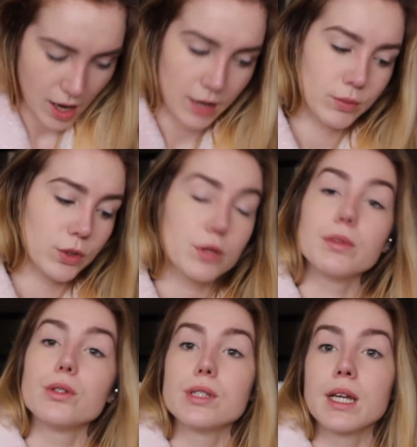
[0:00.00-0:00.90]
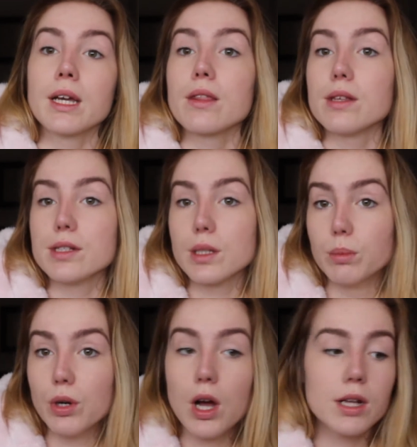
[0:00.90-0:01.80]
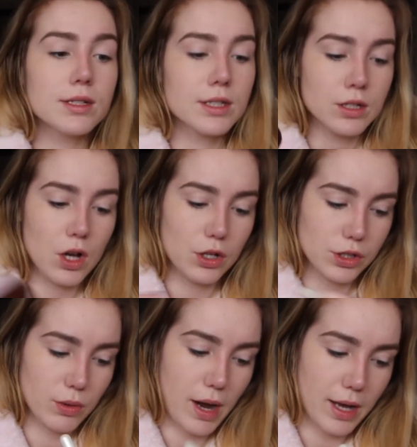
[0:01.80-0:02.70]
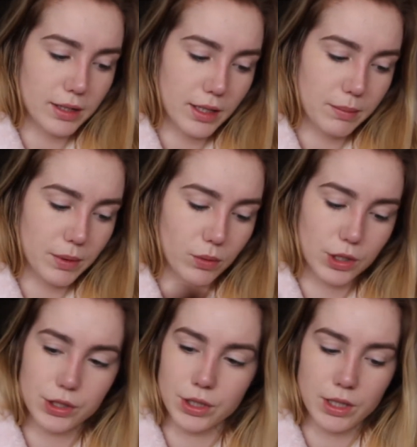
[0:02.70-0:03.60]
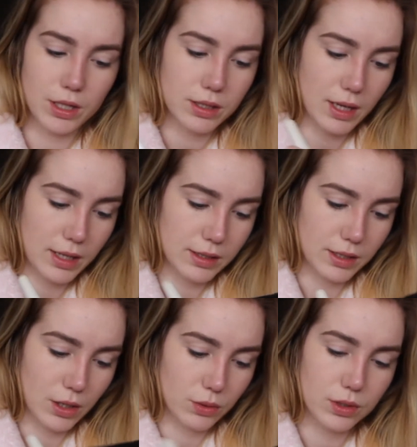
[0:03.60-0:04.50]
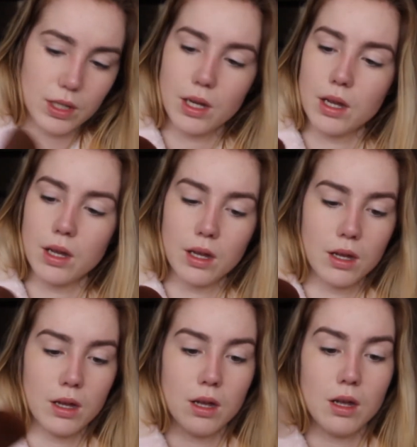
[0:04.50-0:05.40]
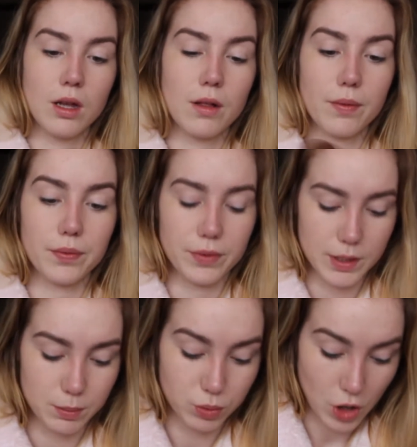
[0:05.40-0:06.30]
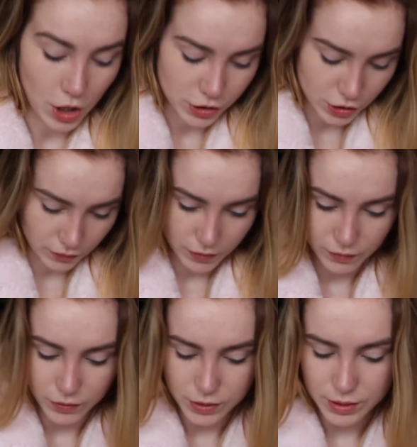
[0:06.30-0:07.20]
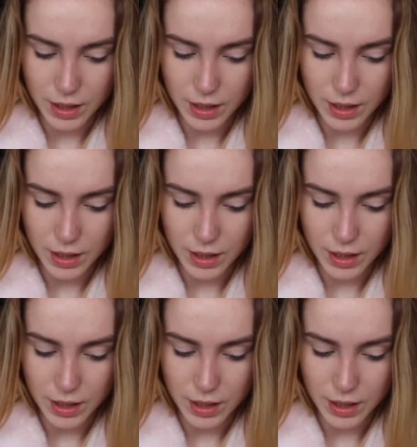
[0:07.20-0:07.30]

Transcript: I'm going to be using this to bronze and also highlight, but we're just gonna test out this bronzer for the first